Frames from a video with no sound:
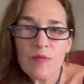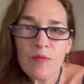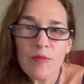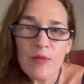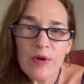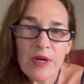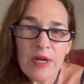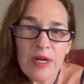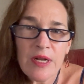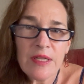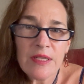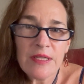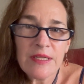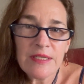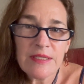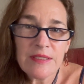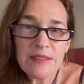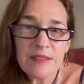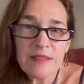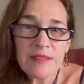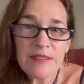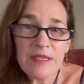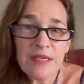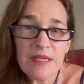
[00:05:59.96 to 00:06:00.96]
Well,
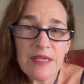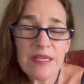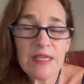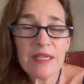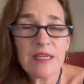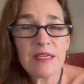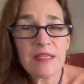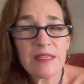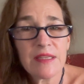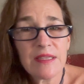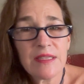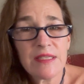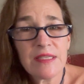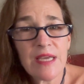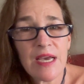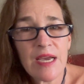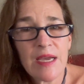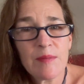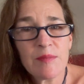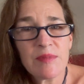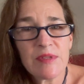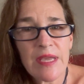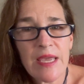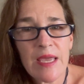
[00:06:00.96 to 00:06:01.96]

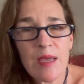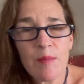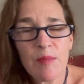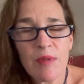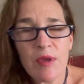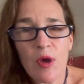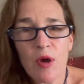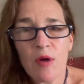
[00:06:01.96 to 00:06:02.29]
times can be